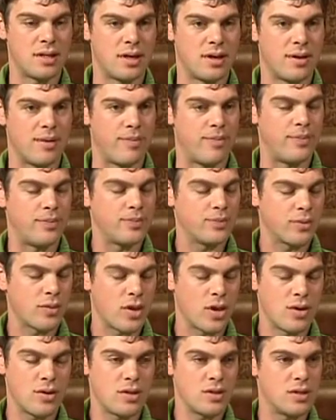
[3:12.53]
um,
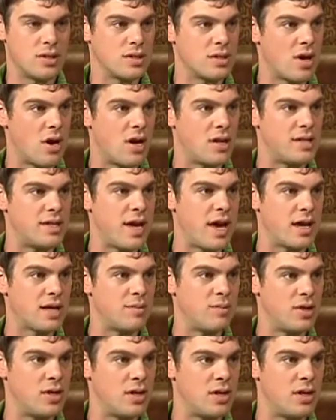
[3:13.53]
just contact
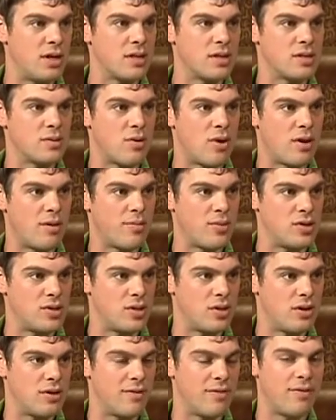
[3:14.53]
me at the Swaner
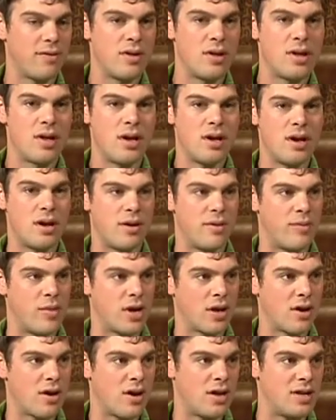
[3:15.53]
Preserve, uh,
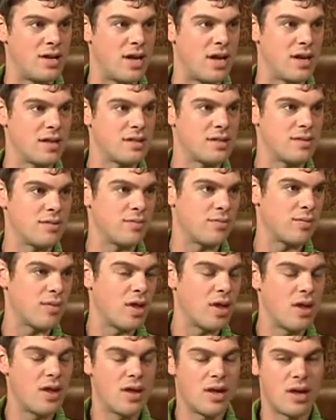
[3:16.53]
my contacts
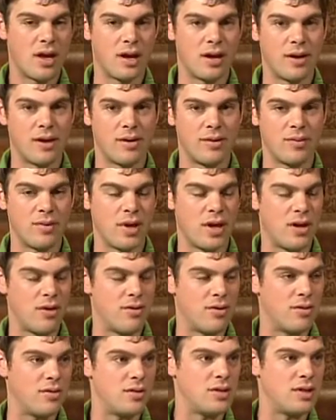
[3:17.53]
uh,
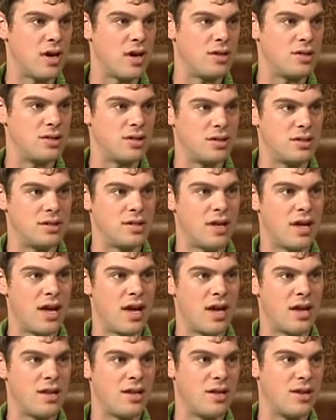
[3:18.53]
andrew.junta
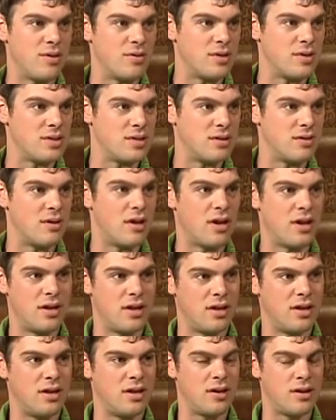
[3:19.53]
at
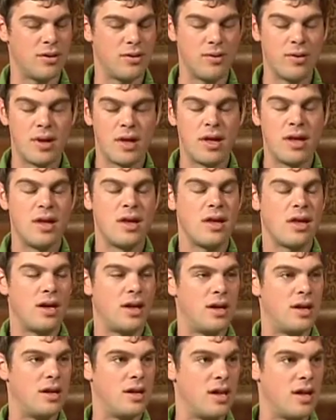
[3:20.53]
usu.edu
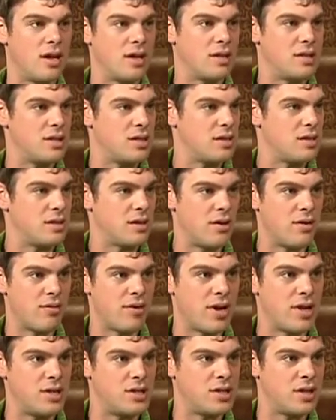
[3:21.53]
okay. and they can just
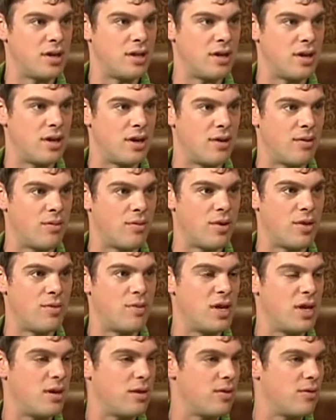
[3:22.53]
arrange it uh, with
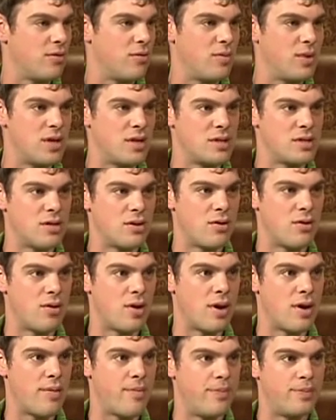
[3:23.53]
me through me. So
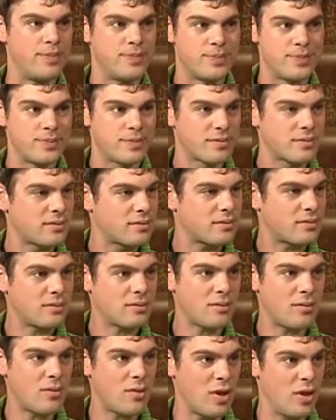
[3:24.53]
um, that's
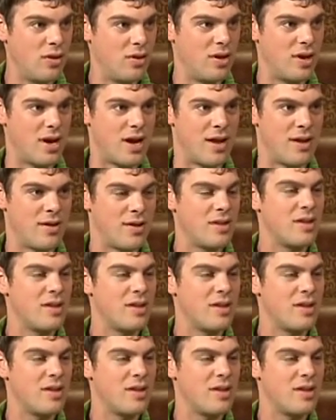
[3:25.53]
really cool. Yeah.